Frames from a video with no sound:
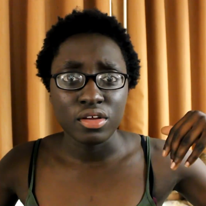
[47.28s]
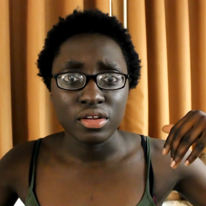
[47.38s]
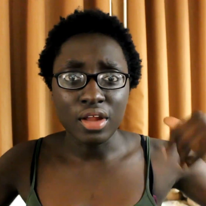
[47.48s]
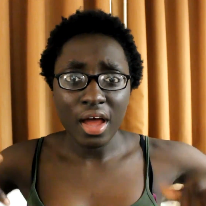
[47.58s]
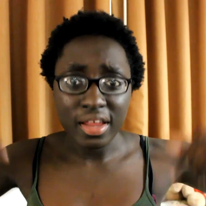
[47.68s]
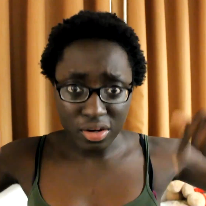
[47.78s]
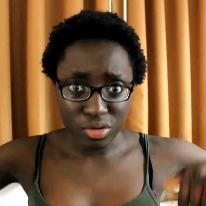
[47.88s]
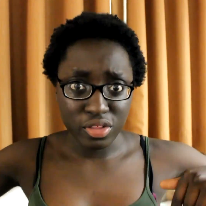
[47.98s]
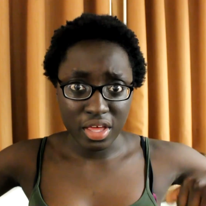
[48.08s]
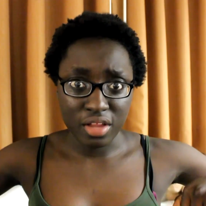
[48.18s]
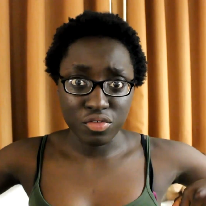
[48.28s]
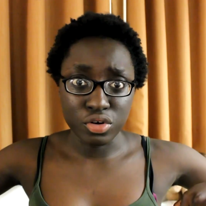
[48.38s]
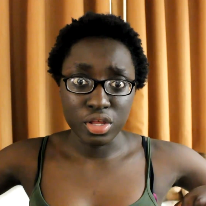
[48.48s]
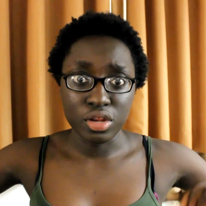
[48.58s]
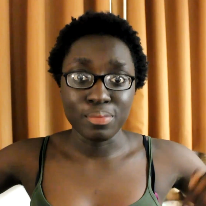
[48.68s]
not in Northern
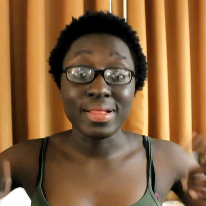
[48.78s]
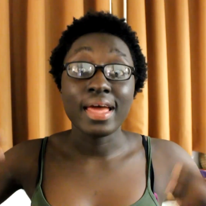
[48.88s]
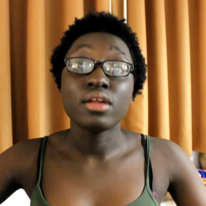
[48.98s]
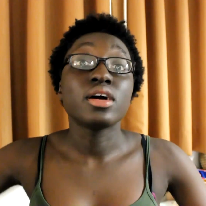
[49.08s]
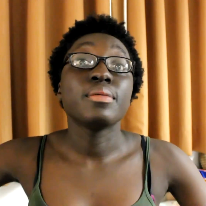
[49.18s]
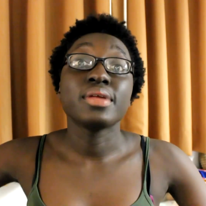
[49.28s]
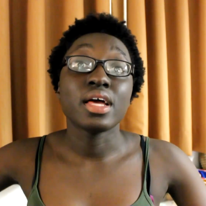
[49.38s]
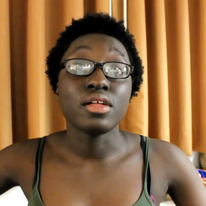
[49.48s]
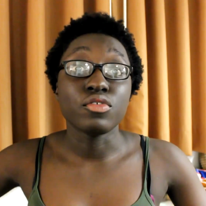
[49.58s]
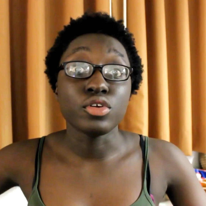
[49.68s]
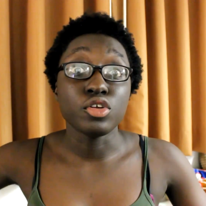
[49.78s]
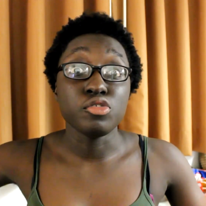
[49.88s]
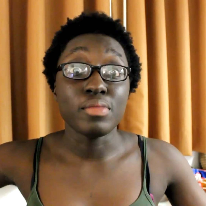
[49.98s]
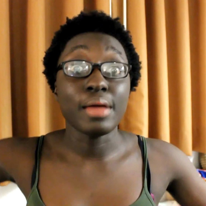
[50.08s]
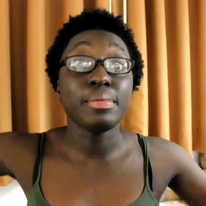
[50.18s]
California, and you plan on coming to California,
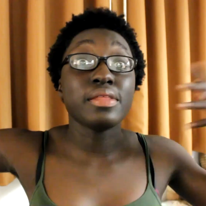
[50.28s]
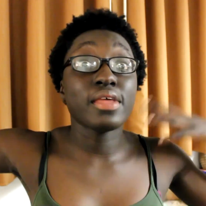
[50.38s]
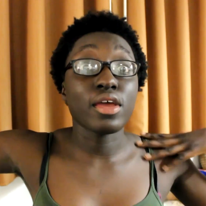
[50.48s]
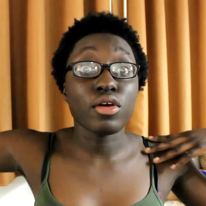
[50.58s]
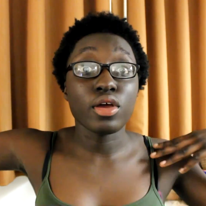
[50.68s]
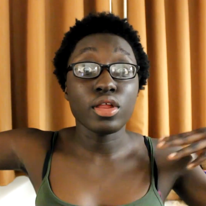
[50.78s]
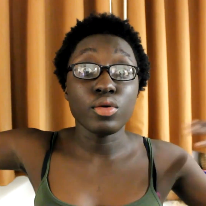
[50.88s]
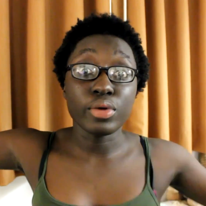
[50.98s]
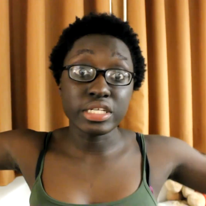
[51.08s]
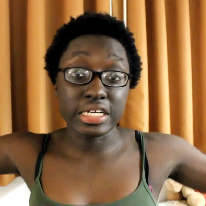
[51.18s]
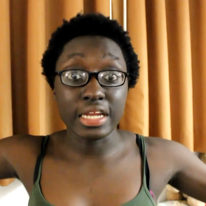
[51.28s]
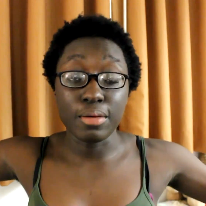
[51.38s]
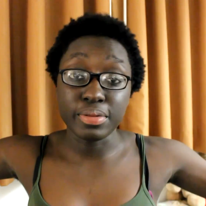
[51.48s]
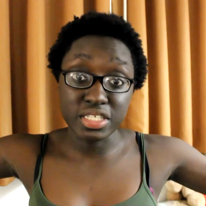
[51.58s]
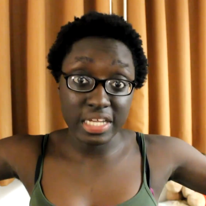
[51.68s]
you might be in the area and you want to check it
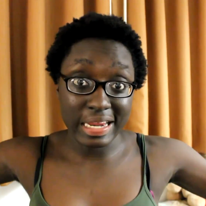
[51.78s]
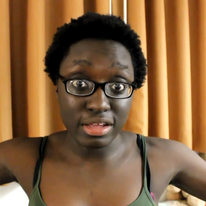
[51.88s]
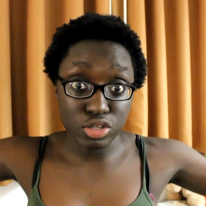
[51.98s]
out, please check it out.